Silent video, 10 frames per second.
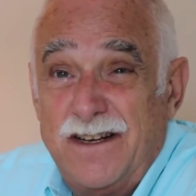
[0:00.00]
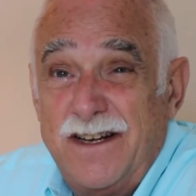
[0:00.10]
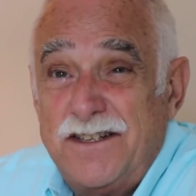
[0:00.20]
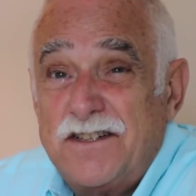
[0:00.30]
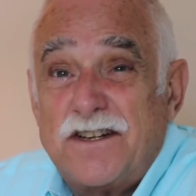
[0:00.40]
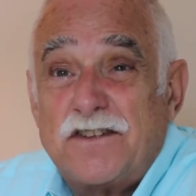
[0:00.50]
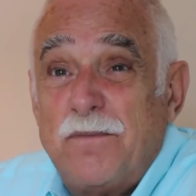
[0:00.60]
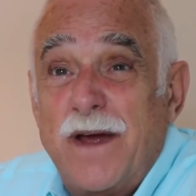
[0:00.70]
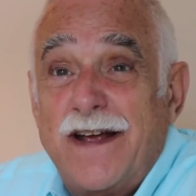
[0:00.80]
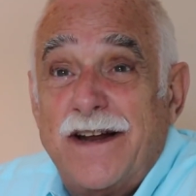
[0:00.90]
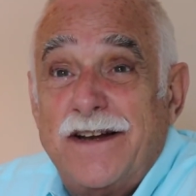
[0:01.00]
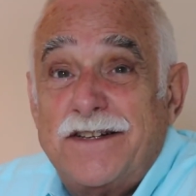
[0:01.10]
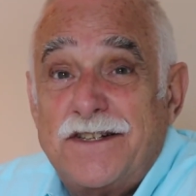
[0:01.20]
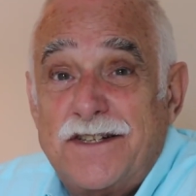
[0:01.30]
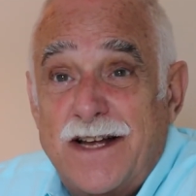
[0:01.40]
It just doesn't make any
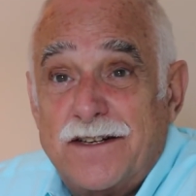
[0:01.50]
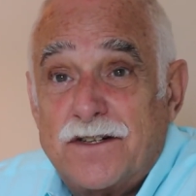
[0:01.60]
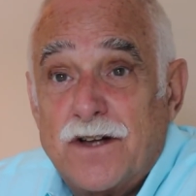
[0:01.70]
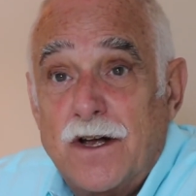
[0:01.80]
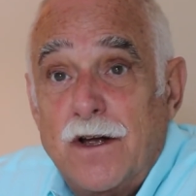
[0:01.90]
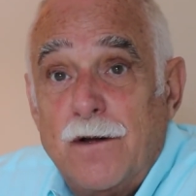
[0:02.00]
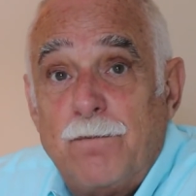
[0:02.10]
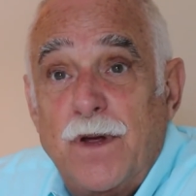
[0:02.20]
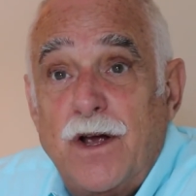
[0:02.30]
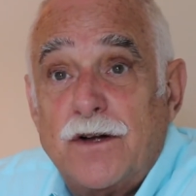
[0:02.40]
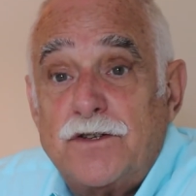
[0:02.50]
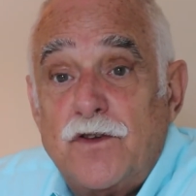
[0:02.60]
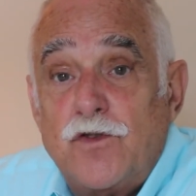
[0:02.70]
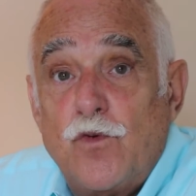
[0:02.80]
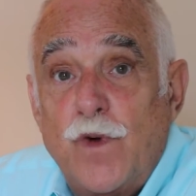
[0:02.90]
sense,
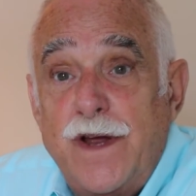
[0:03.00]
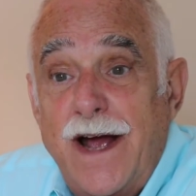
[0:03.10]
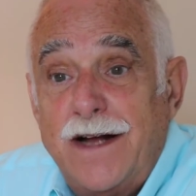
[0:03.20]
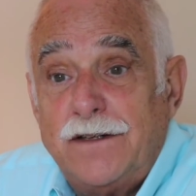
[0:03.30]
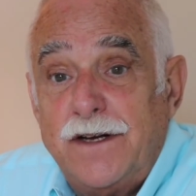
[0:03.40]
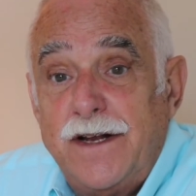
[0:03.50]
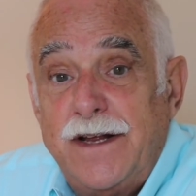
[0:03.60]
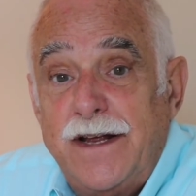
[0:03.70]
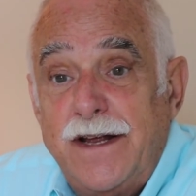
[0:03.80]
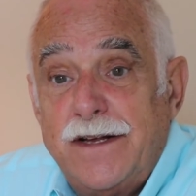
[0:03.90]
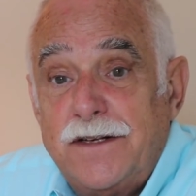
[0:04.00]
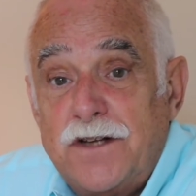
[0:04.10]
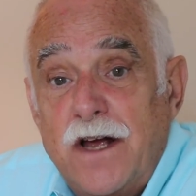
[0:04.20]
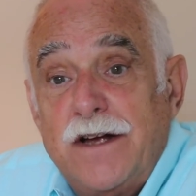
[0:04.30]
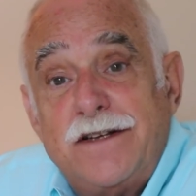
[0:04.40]
because the reality
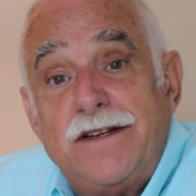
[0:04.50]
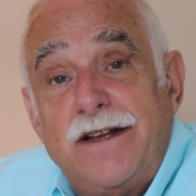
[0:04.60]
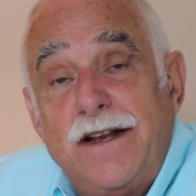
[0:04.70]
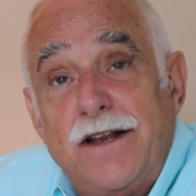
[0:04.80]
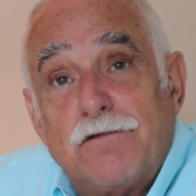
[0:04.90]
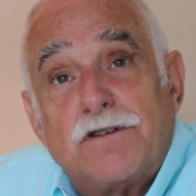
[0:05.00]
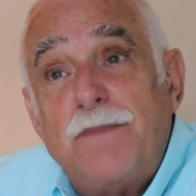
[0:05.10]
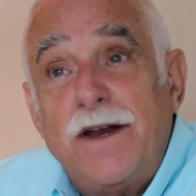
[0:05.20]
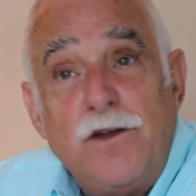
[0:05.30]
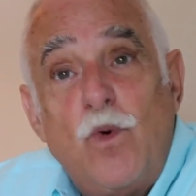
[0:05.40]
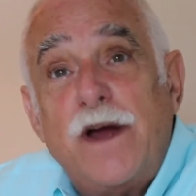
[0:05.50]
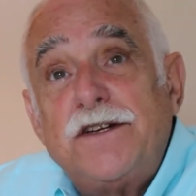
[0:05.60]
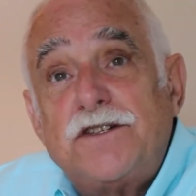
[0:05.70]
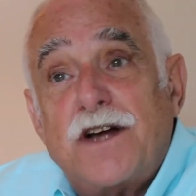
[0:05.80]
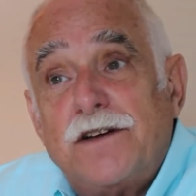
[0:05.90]
is there is many
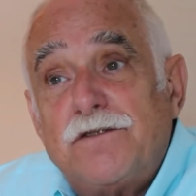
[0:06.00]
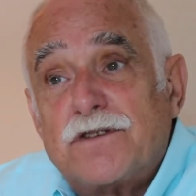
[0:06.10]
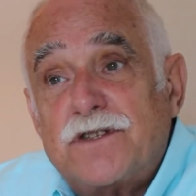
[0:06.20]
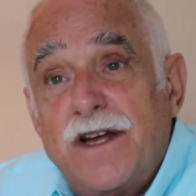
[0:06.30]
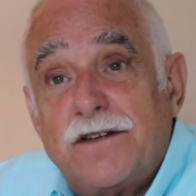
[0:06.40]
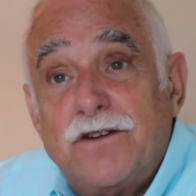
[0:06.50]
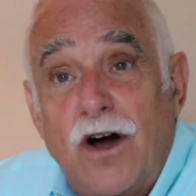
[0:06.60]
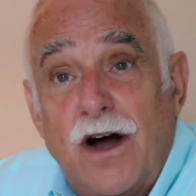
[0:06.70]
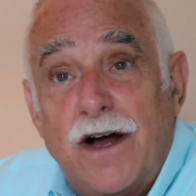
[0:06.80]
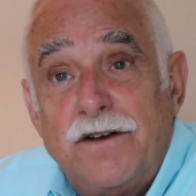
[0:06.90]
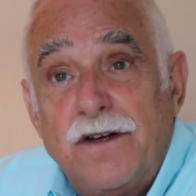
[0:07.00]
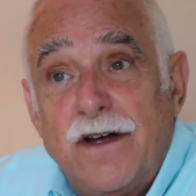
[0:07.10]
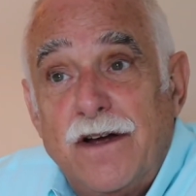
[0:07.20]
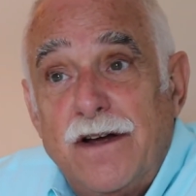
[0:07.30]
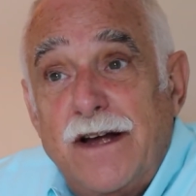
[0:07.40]
ways to understand God
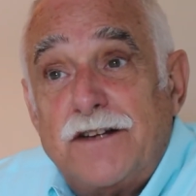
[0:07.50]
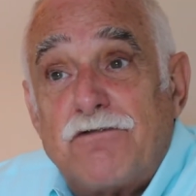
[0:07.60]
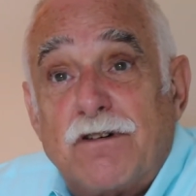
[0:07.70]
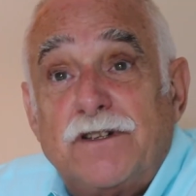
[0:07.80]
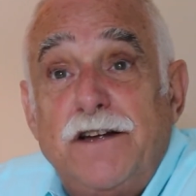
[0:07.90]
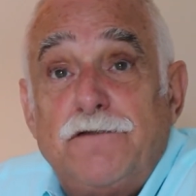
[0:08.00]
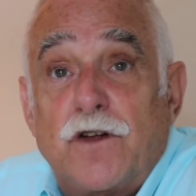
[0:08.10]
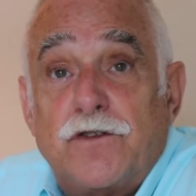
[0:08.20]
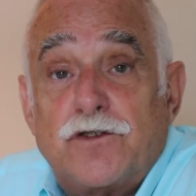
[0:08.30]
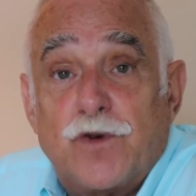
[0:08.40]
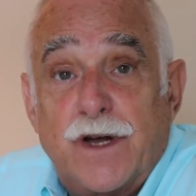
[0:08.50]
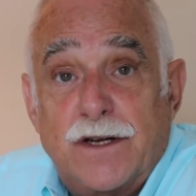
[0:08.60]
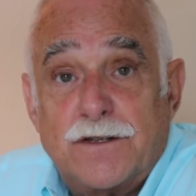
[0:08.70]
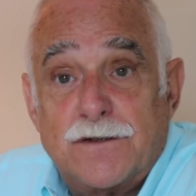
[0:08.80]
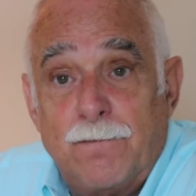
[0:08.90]
as there are leaves on the
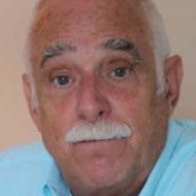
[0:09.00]
trees.